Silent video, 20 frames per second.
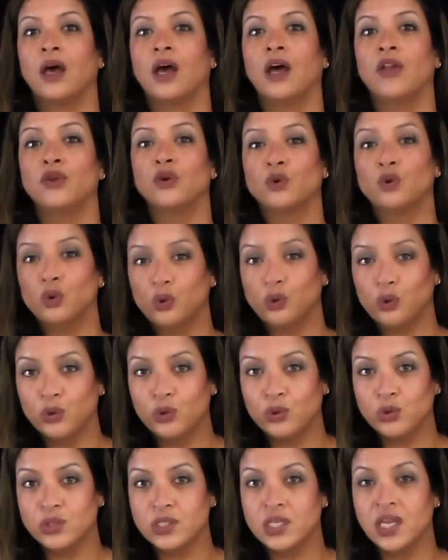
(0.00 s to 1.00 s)
and the
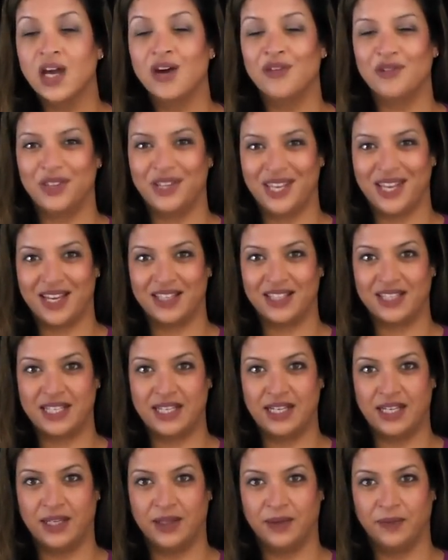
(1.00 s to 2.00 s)
cords are in the
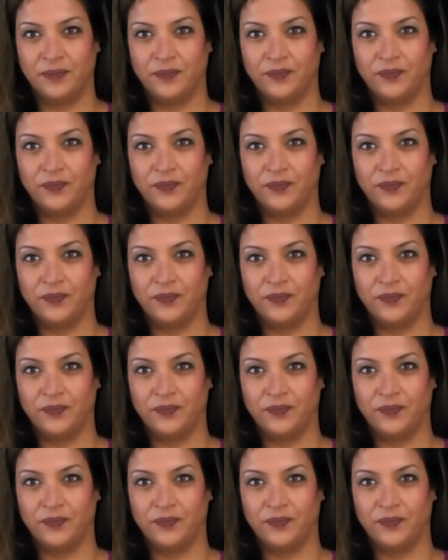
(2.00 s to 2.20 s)
axilla.